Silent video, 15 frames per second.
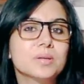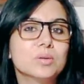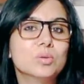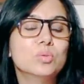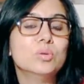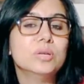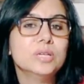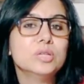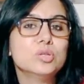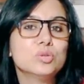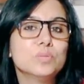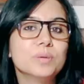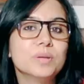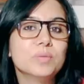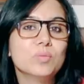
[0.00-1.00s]
who need
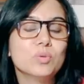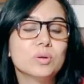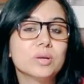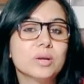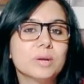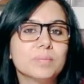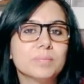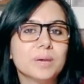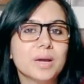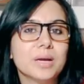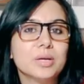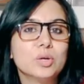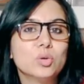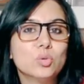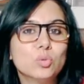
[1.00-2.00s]
to be woken up
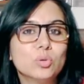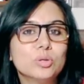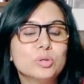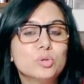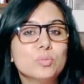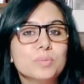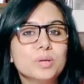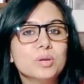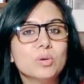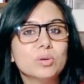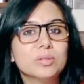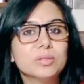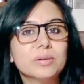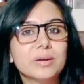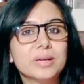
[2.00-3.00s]
and told to be
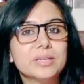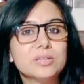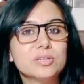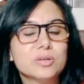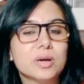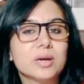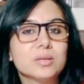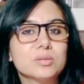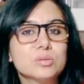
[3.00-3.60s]
on the right track.